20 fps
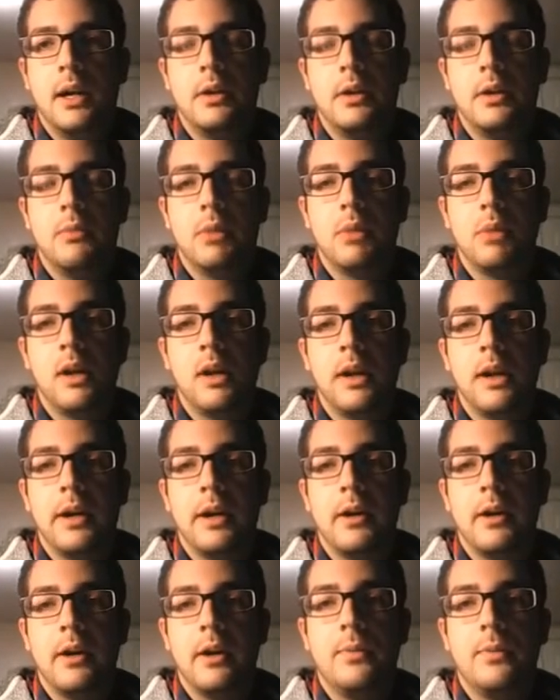good
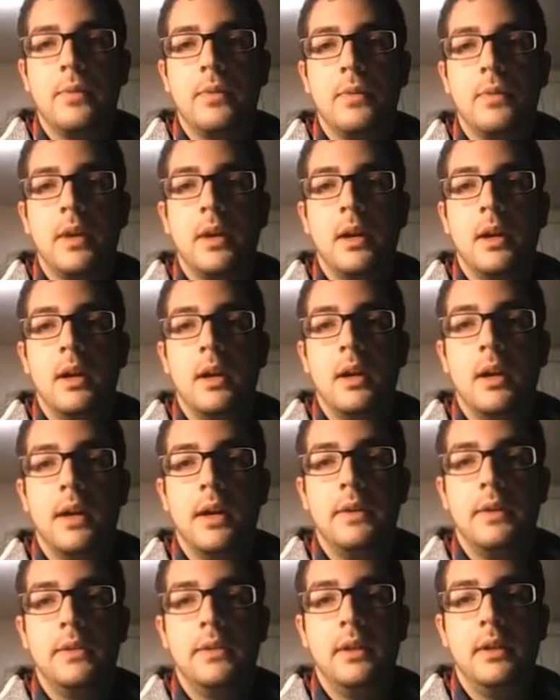blocker. That's seeing